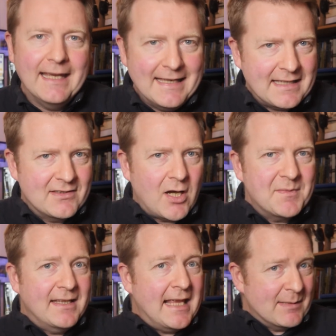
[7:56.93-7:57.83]
Is it time
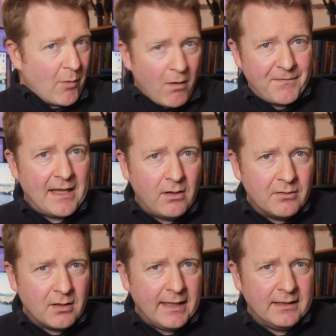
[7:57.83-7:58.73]
to let them off their
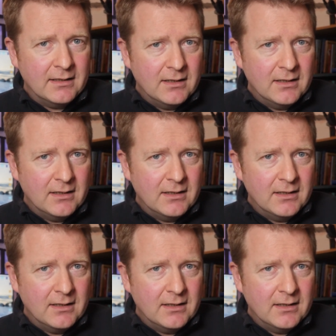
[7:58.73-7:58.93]
long line?